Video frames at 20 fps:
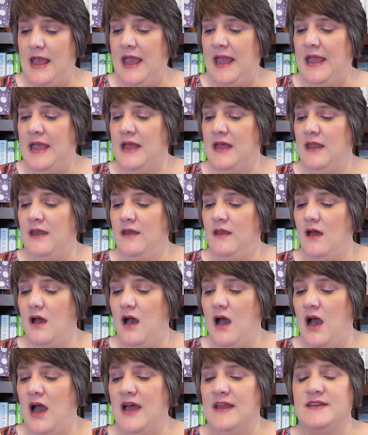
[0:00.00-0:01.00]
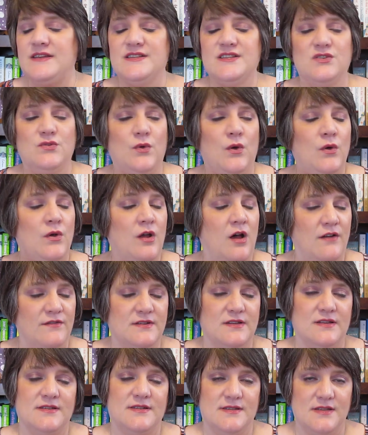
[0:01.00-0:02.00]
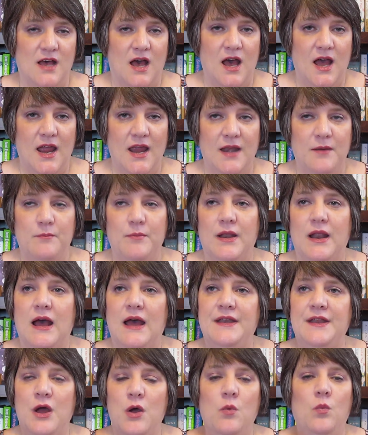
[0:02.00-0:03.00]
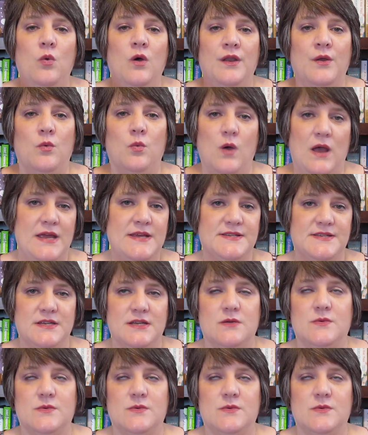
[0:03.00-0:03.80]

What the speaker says: and I just throw it off to the side, but I don't want to waste it.